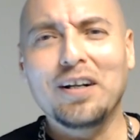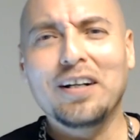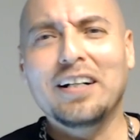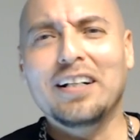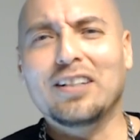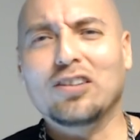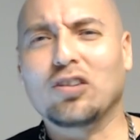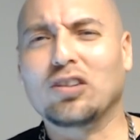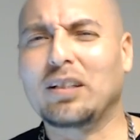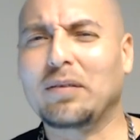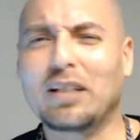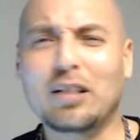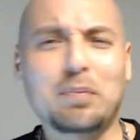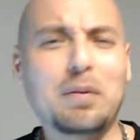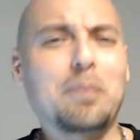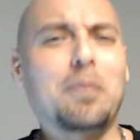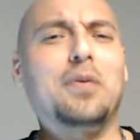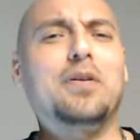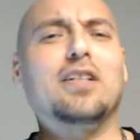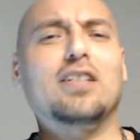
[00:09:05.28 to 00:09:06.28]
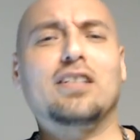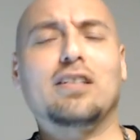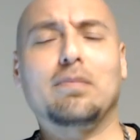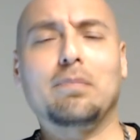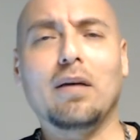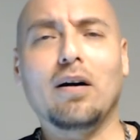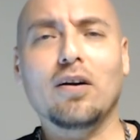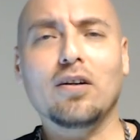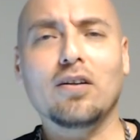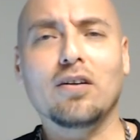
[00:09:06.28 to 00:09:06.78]
So sometimes people just
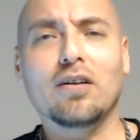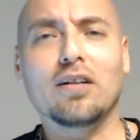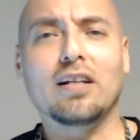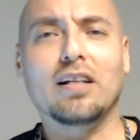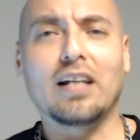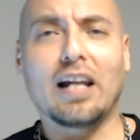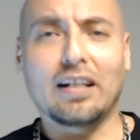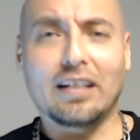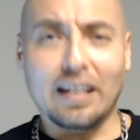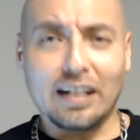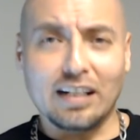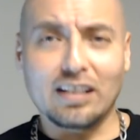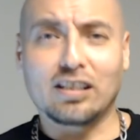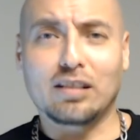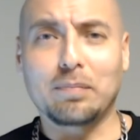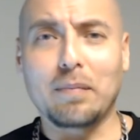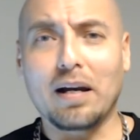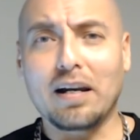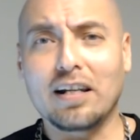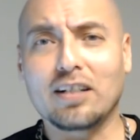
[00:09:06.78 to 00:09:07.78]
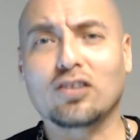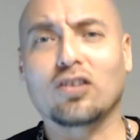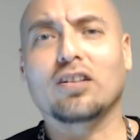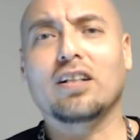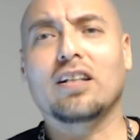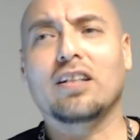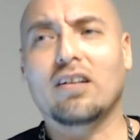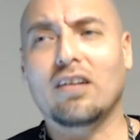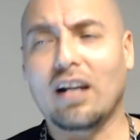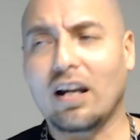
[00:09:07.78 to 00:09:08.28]
smell you and like they can smell it, so then
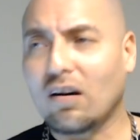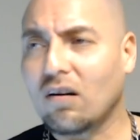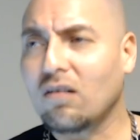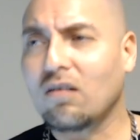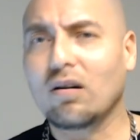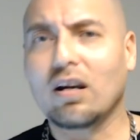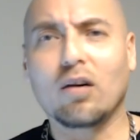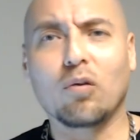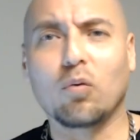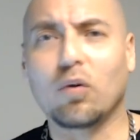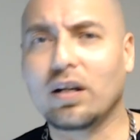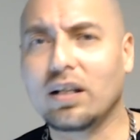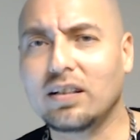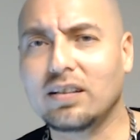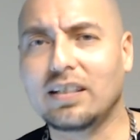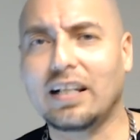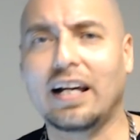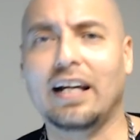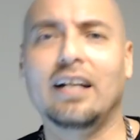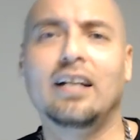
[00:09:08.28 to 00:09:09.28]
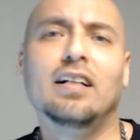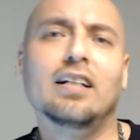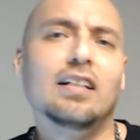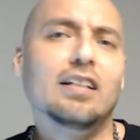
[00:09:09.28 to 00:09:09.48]
they're like, oh, like what is that?